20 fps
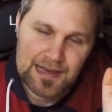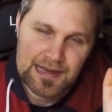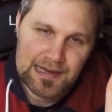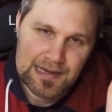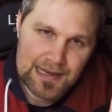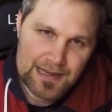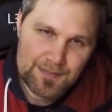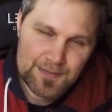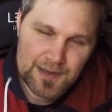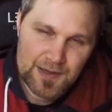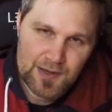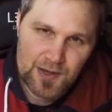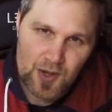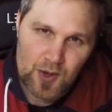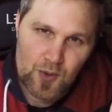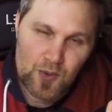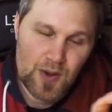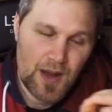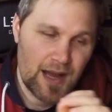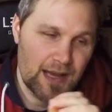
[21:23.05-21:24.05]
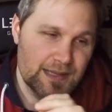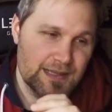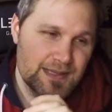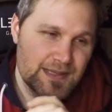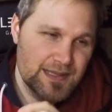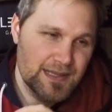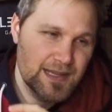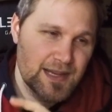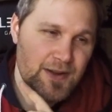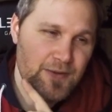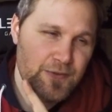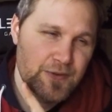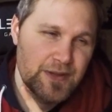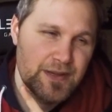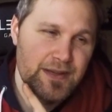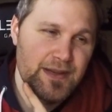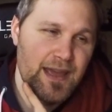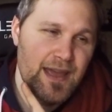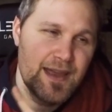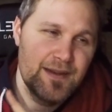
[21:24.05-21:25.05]
Let me know. I still
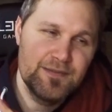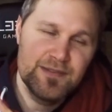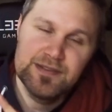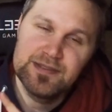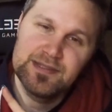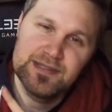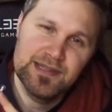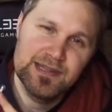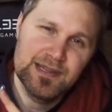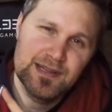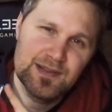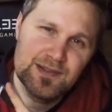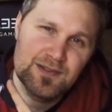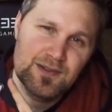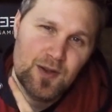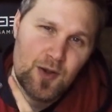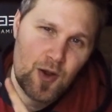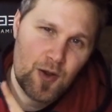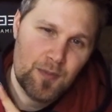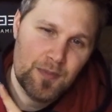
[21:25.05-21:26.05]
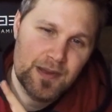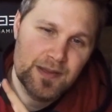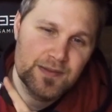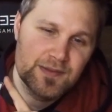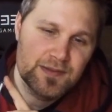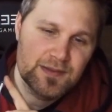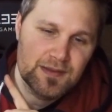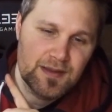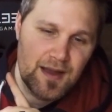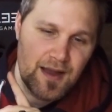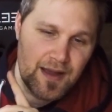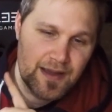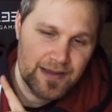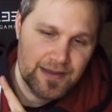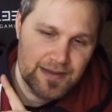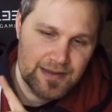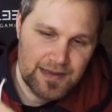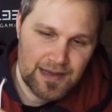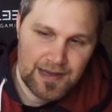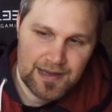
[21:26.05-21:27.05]
read every single comment I
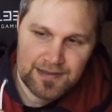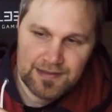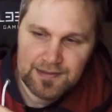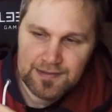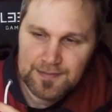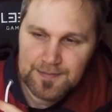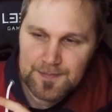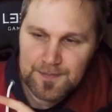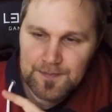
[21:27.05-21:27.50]
get.